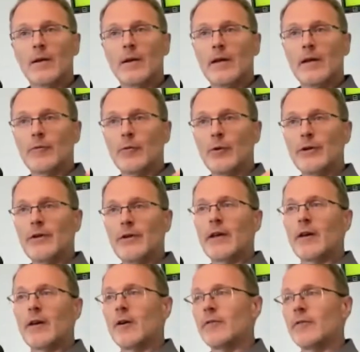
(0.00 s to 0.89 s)
If we
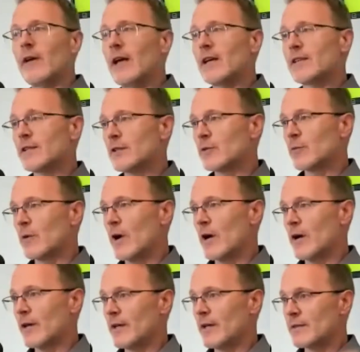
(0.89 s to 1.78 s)
take our fastest
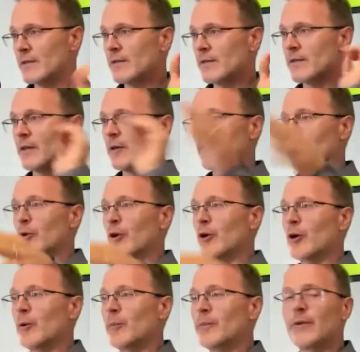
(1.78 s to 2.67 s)
rockets and send a
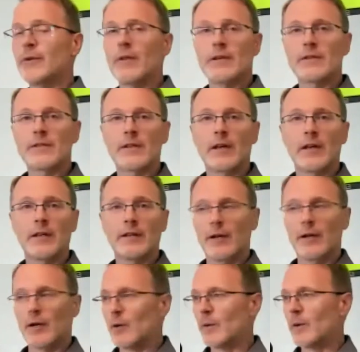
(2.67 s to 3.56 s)
probe to the sun,